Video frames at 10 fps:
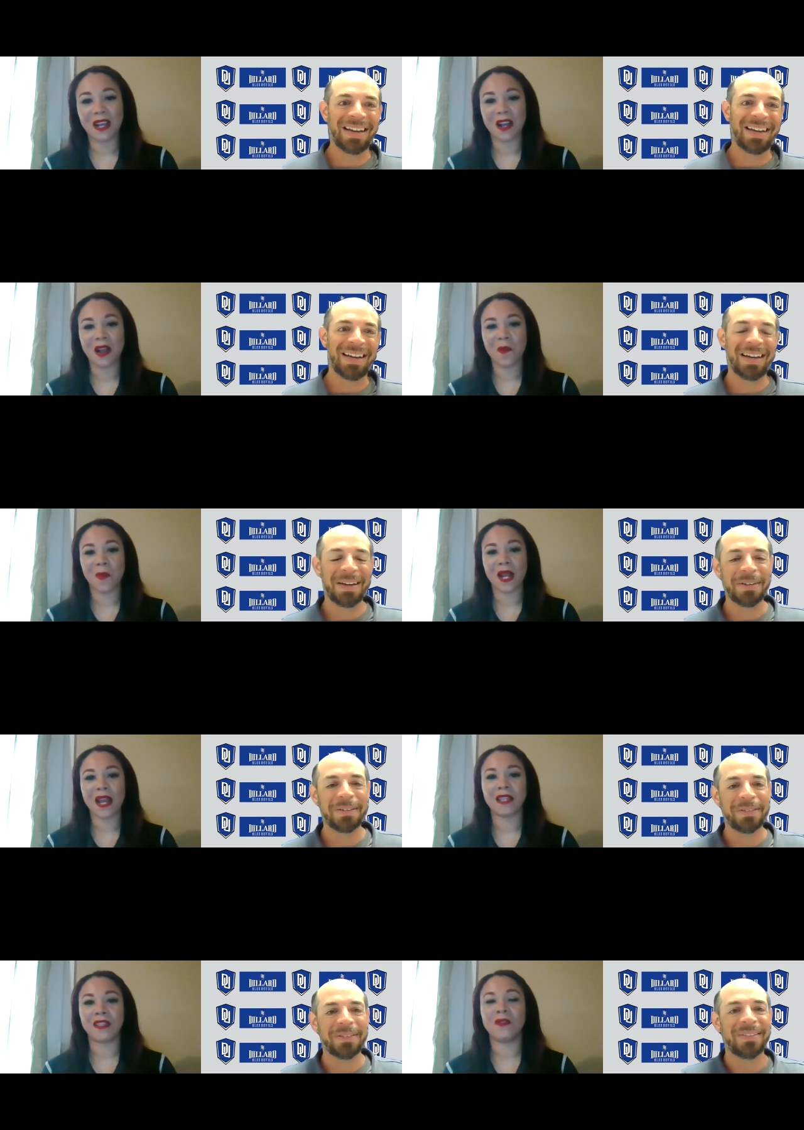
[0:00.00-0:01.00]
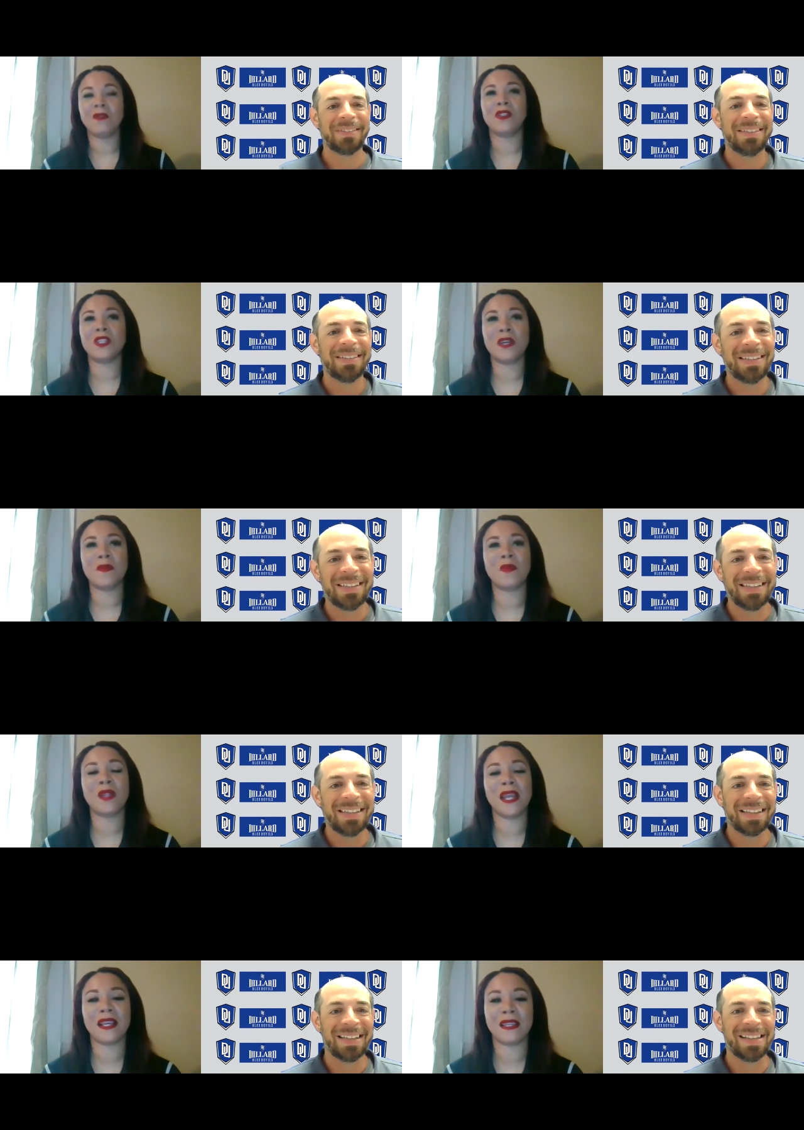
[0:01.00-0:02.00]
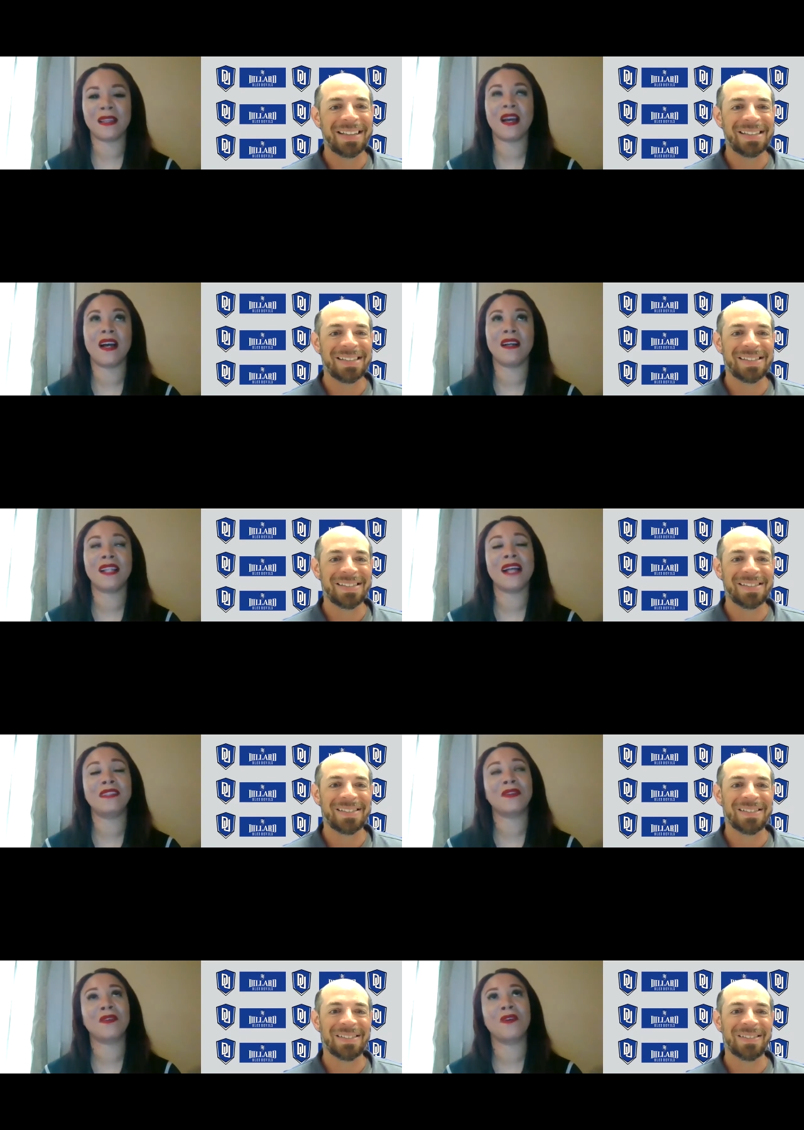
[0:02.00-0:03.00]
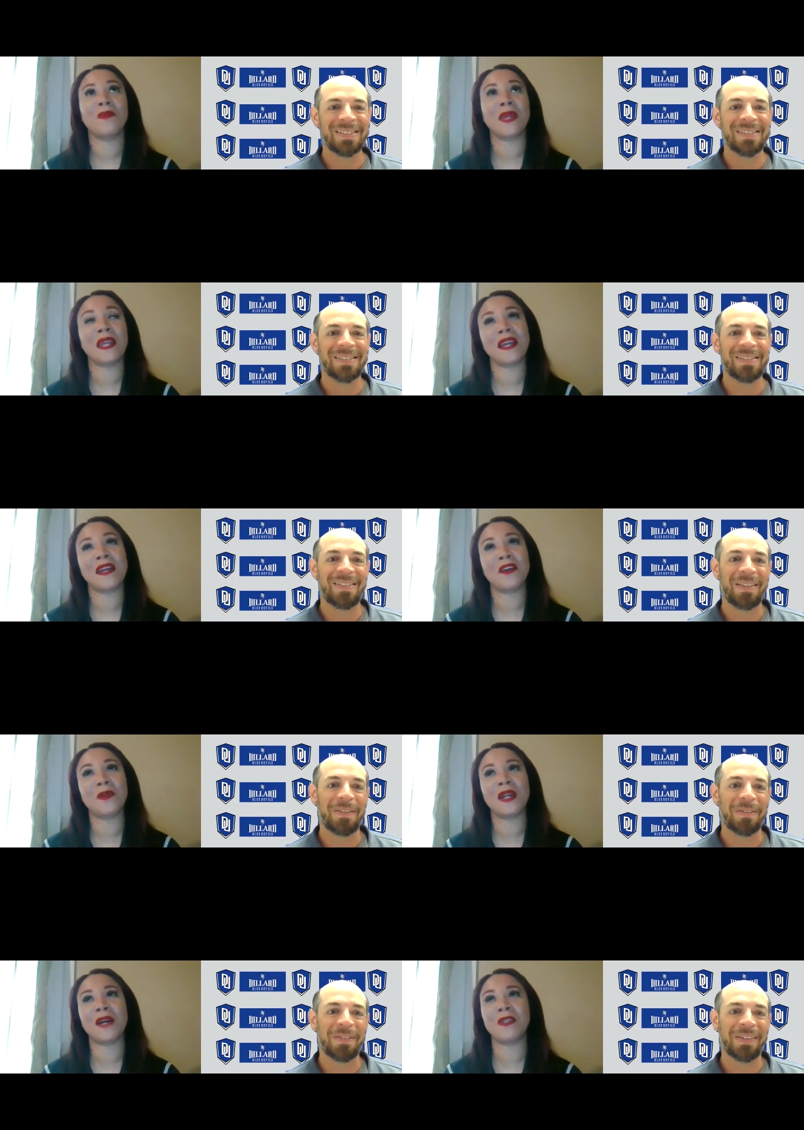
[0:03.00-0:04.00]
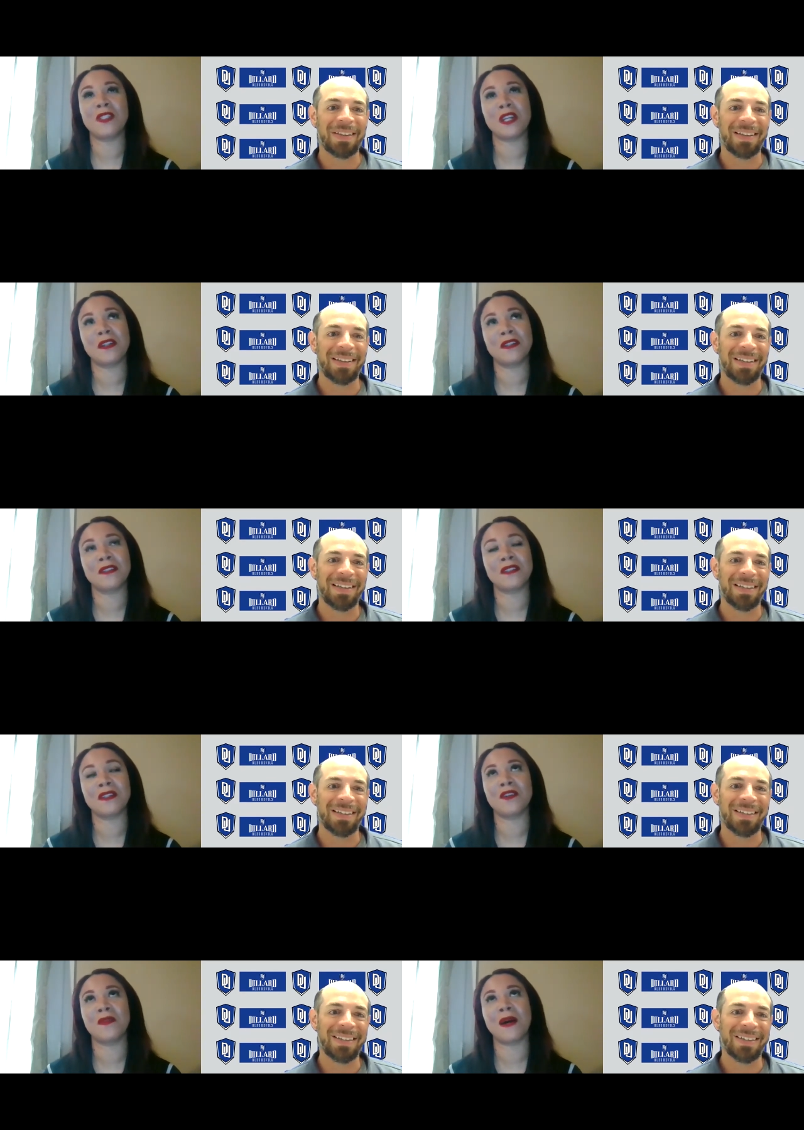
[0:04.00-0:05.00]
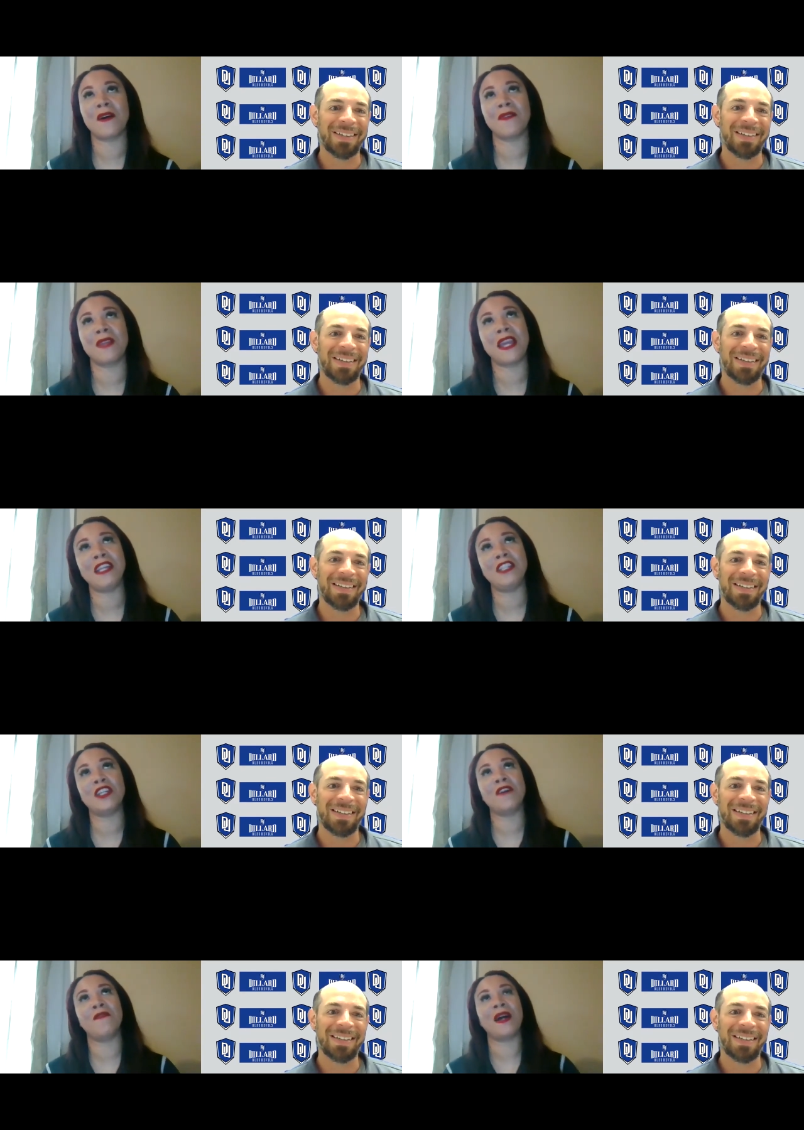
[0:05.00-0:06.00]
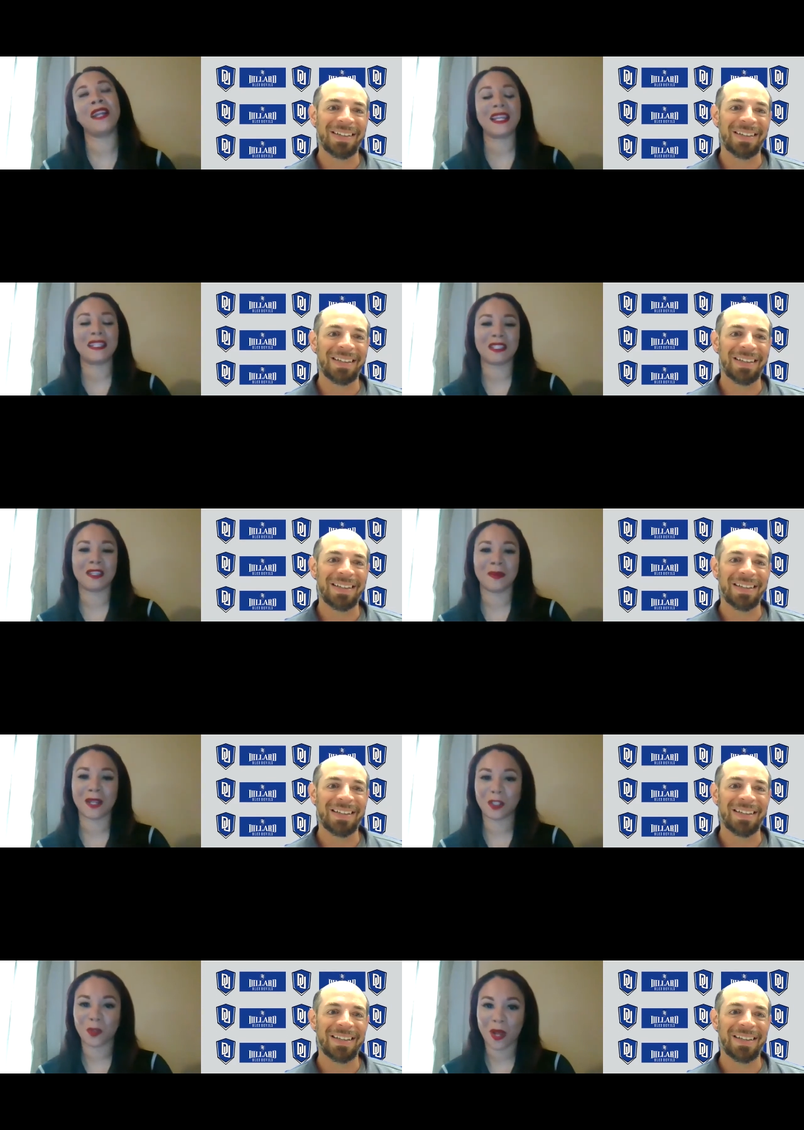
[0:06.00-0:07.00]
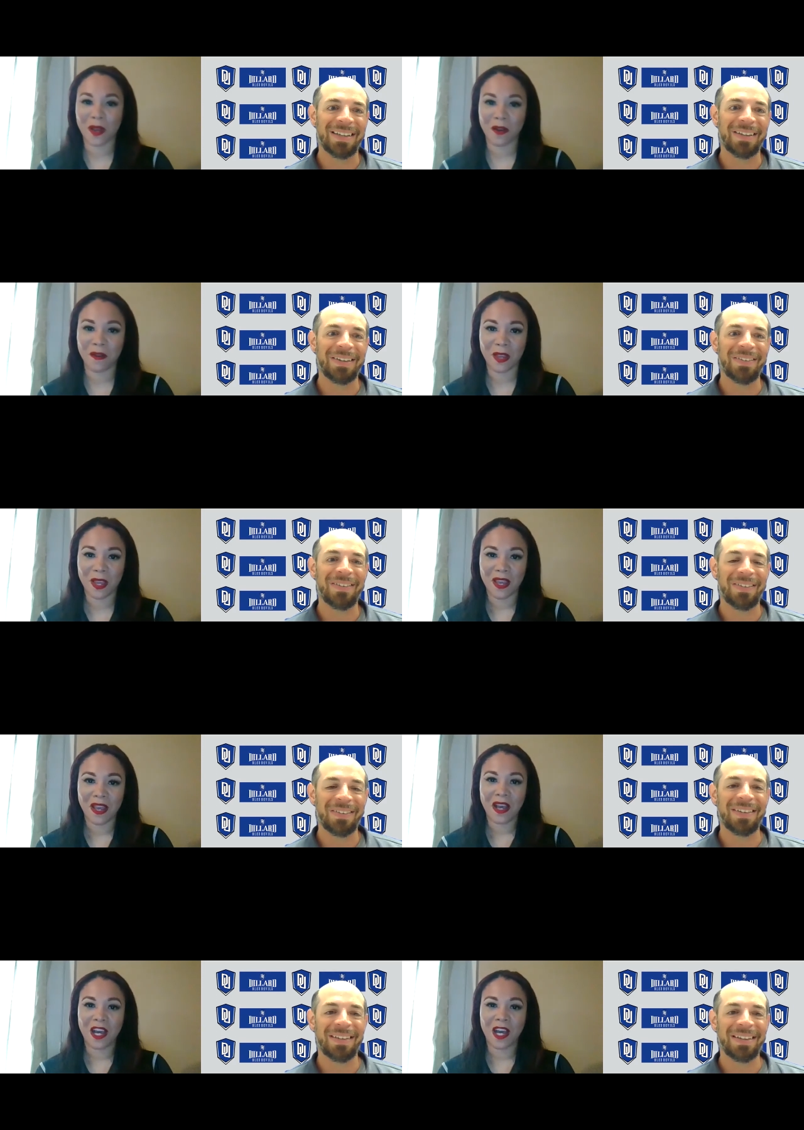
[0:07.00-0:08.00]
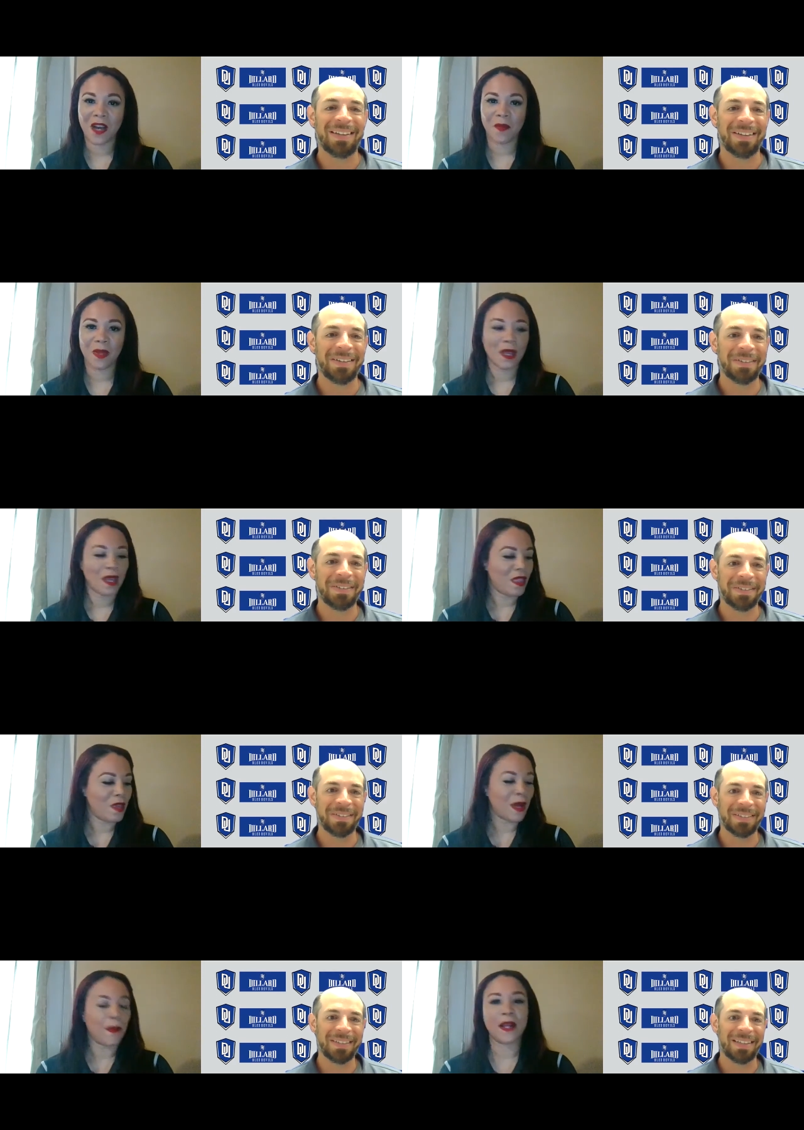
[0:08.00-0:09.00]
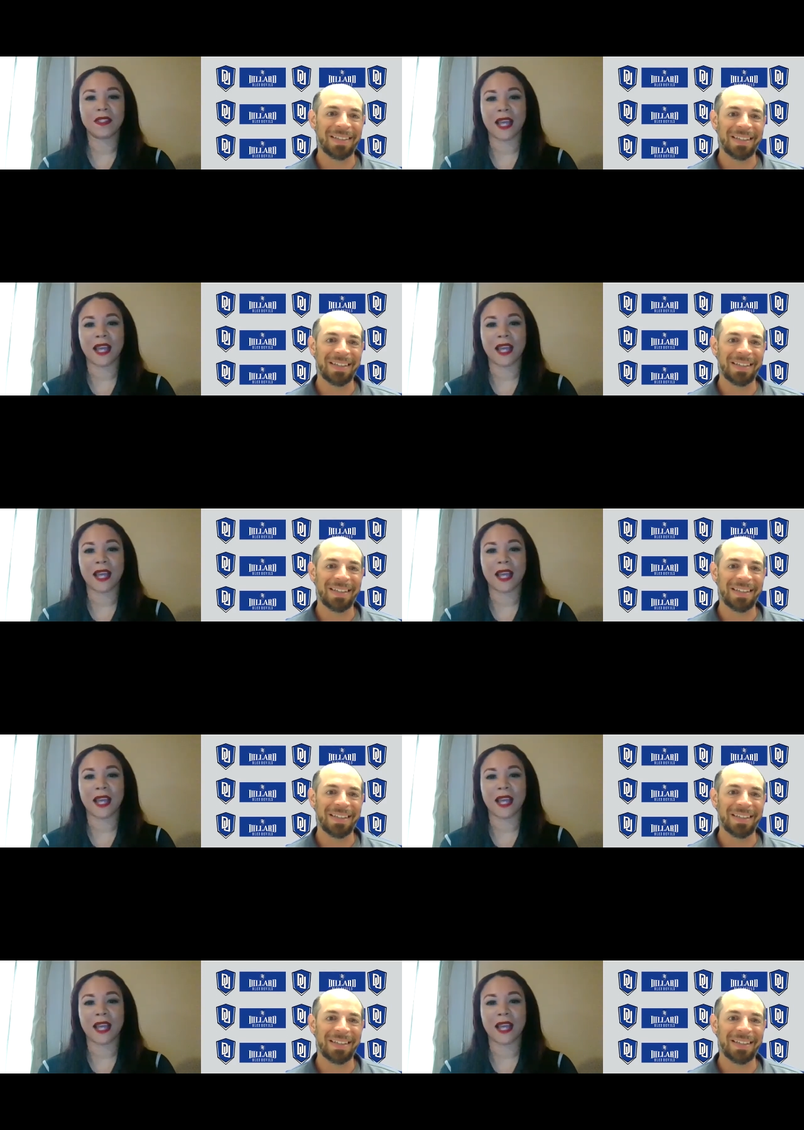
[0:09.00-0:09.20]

Speaker 1: Um, but I used to play uh, classical piano when I was younger, so about the age of about eight to about 12. Um, and then my parents